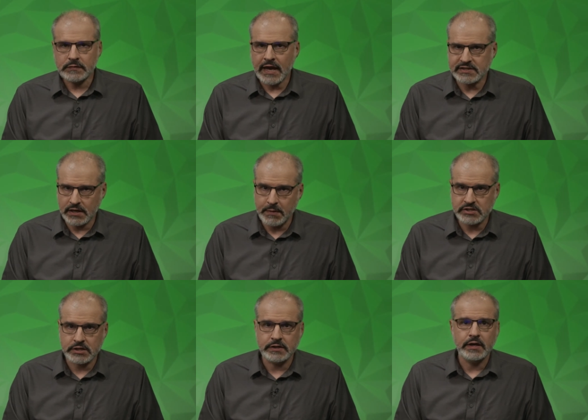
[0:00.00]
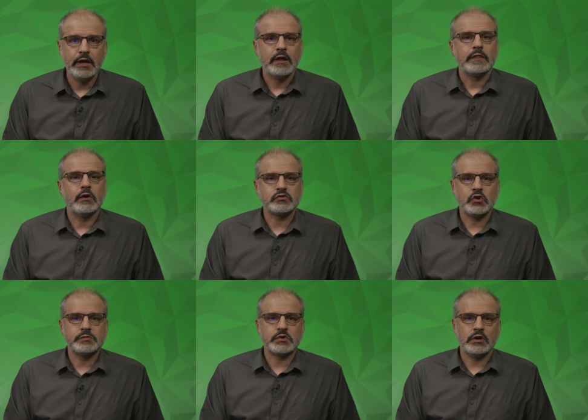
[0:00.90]
As I mentioned, those
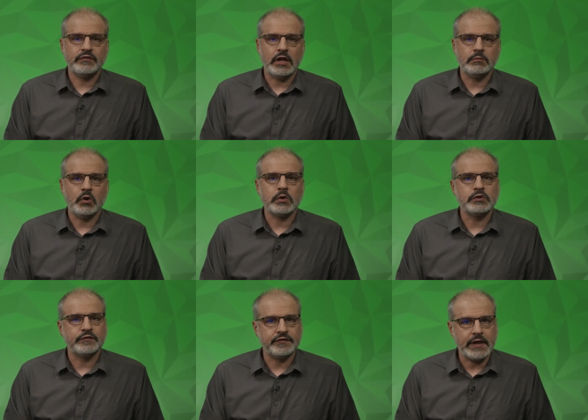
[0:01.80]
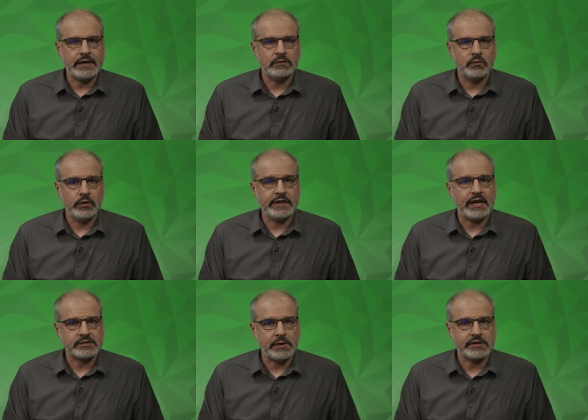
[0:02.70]
groups are available when you flight with the
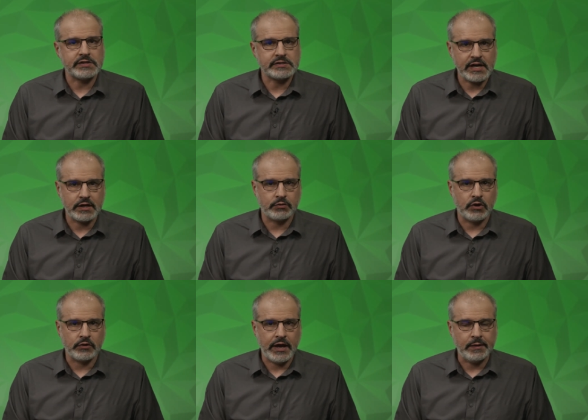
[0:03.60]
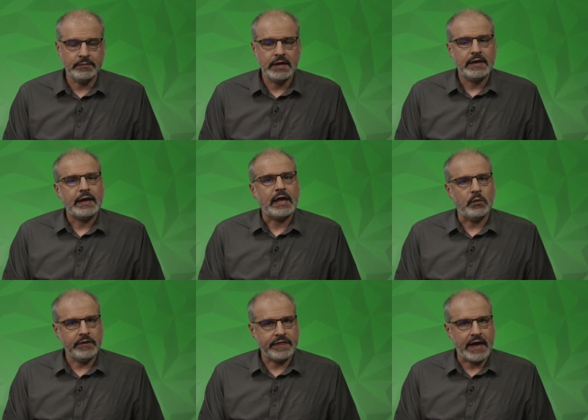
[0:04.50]
Xbox Insider program, and
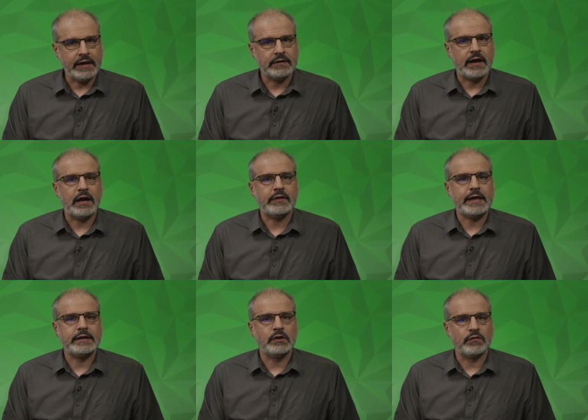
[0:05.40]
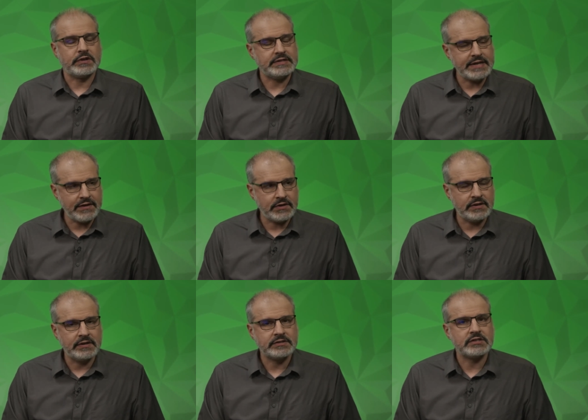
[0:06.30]
with that, I'll hand it over to
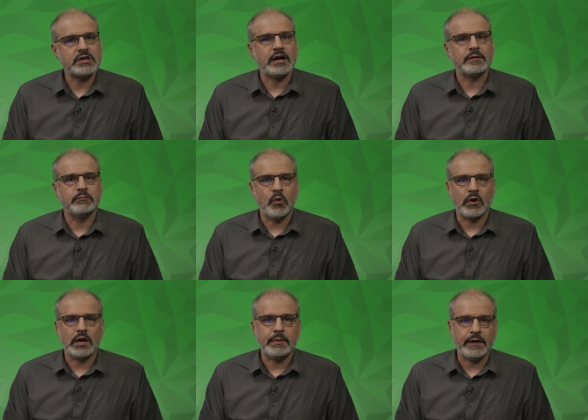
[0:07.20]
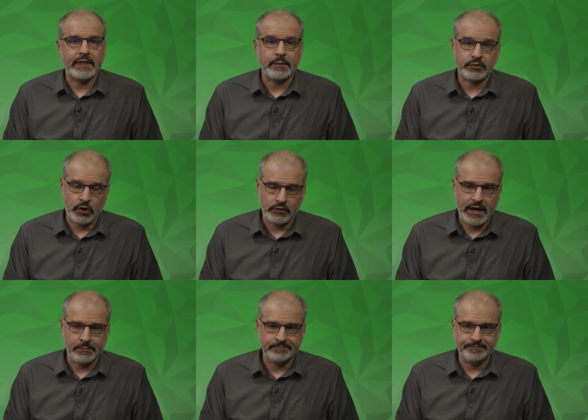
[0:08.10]
David to talk more about that program.